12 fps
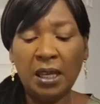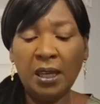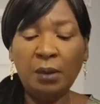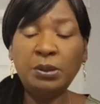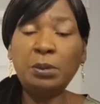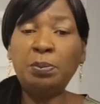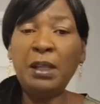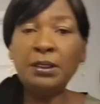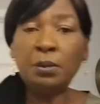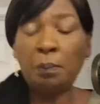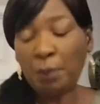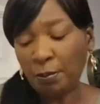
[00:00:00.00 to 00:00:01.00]
it was a
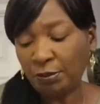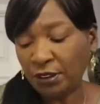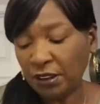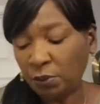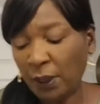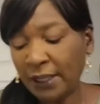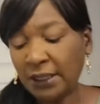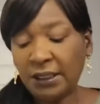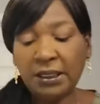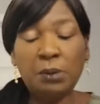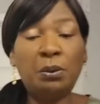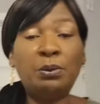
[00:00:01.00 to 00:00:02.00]
place where people were just waiting to
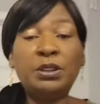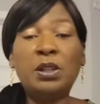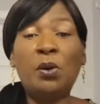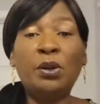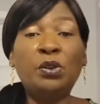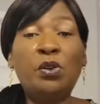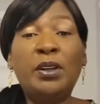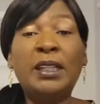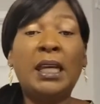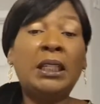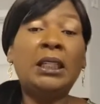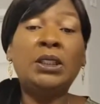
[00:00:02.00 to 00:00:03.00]
see what was going on,
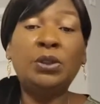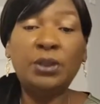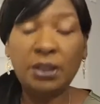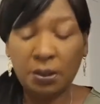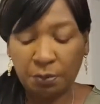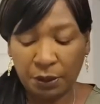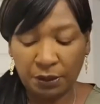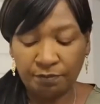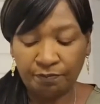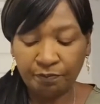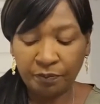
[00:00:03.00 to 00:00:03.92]
any little tidbit.